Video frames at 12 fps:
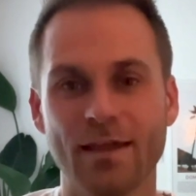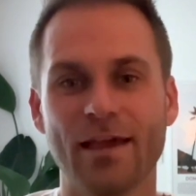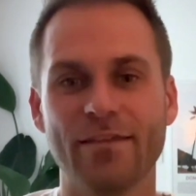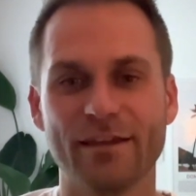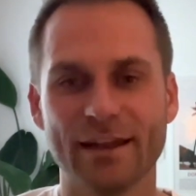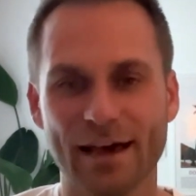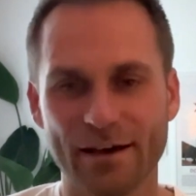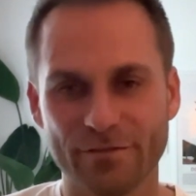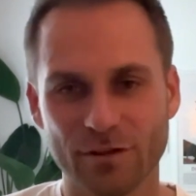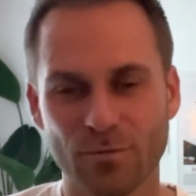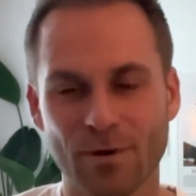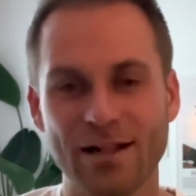And then
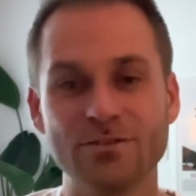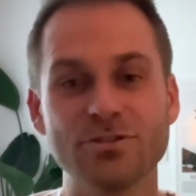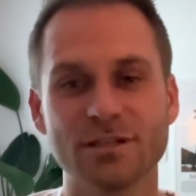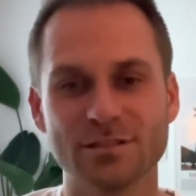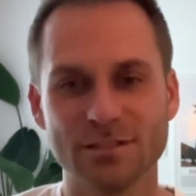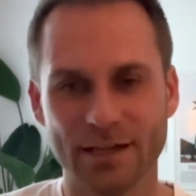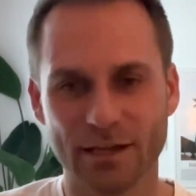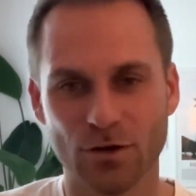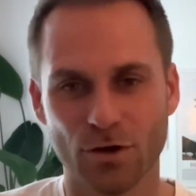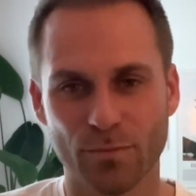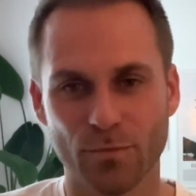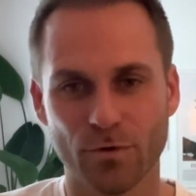after a while, you can take a
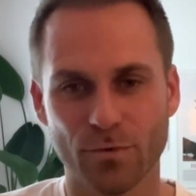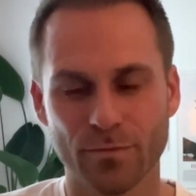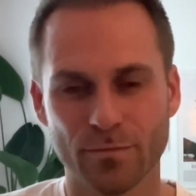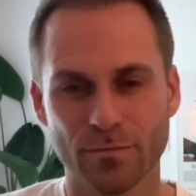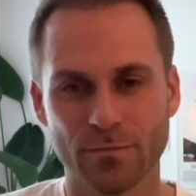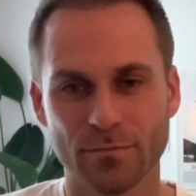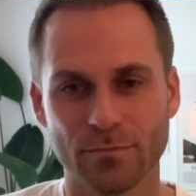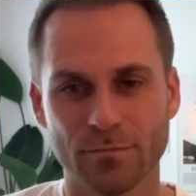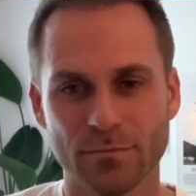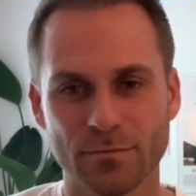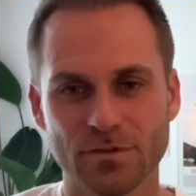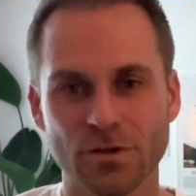lot more.
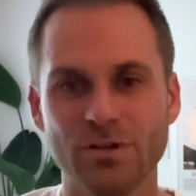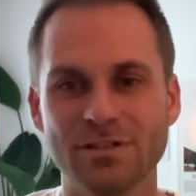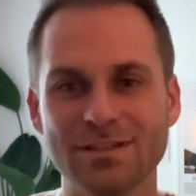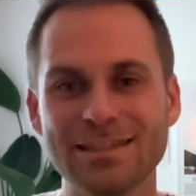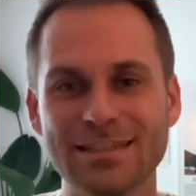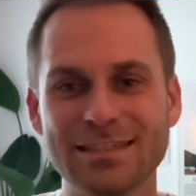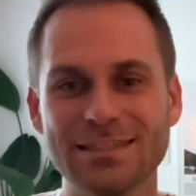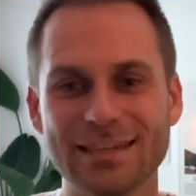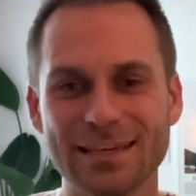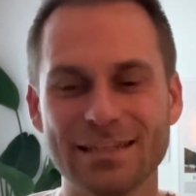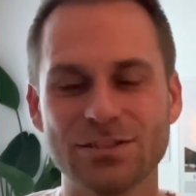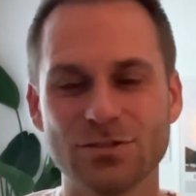So it's easing
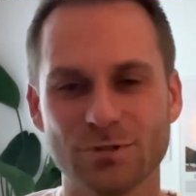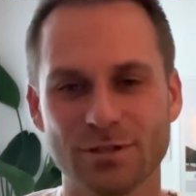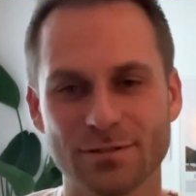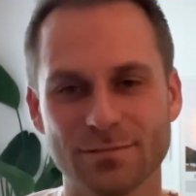into it.